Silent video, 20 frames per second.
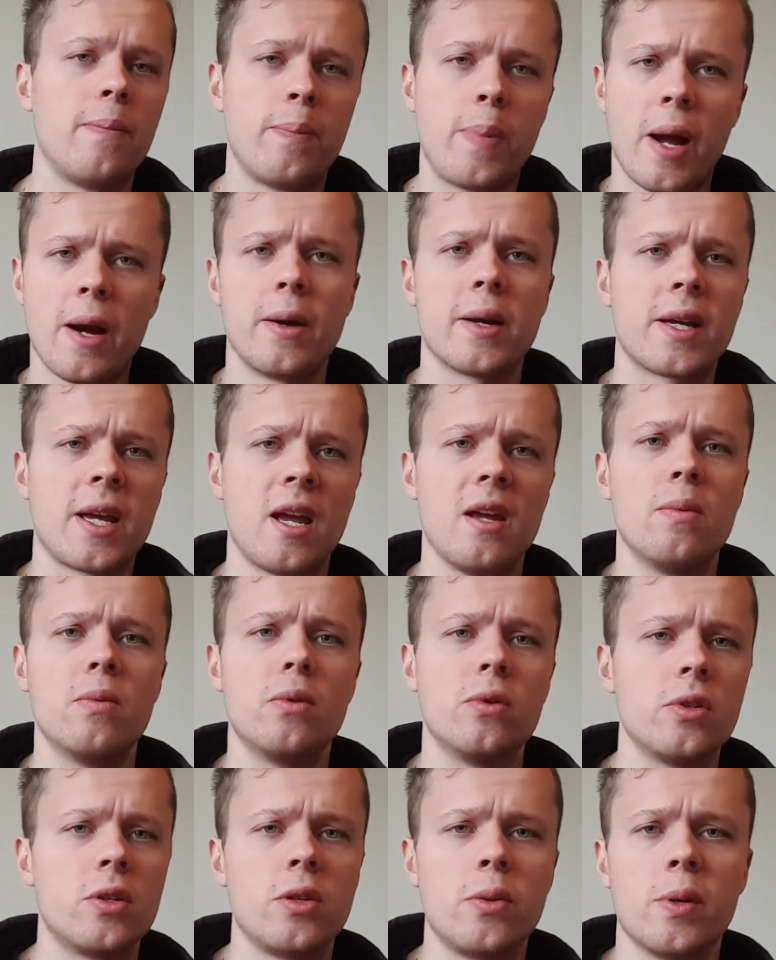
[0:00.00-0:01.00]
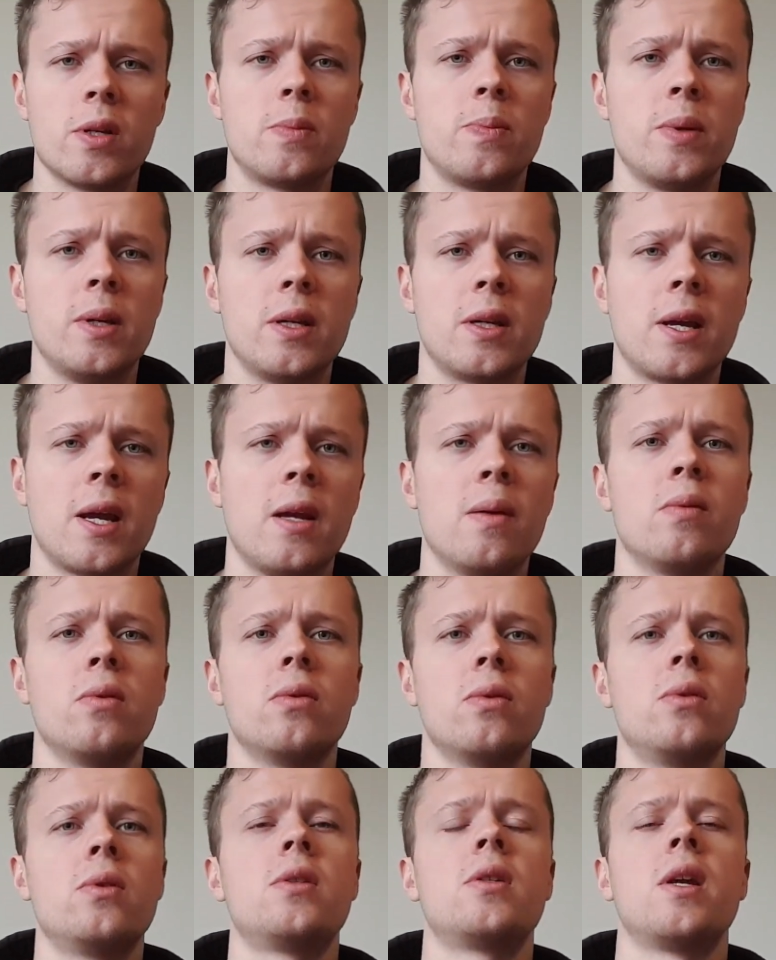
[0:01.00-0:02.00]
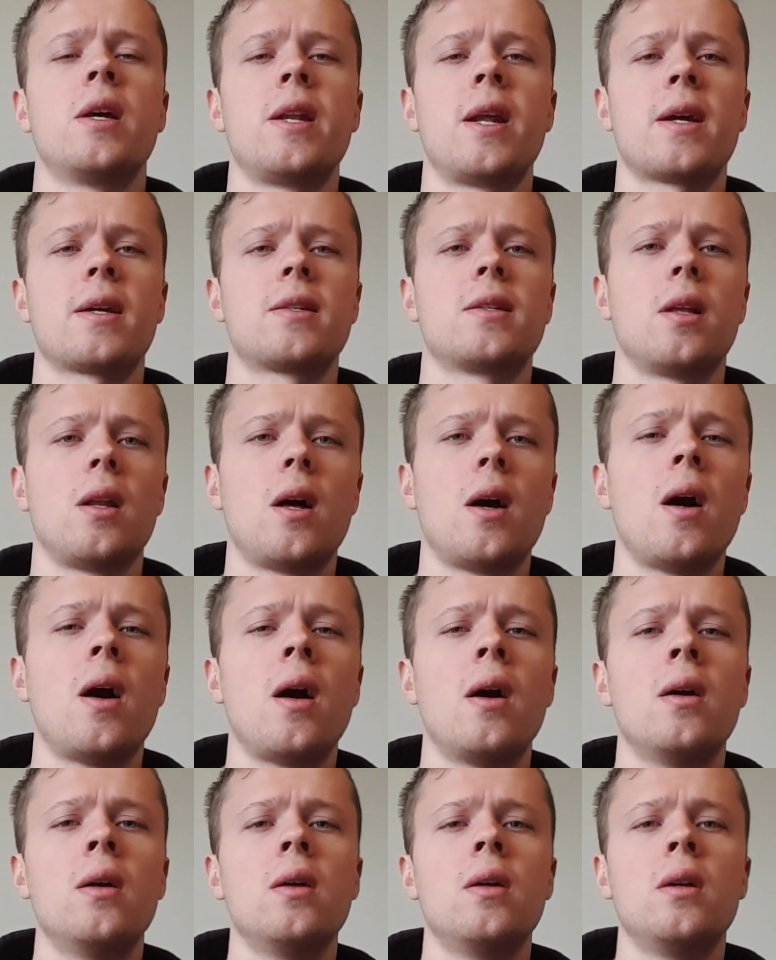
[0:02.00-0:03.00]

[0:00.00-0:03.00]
power cables, USB cables, an XLR,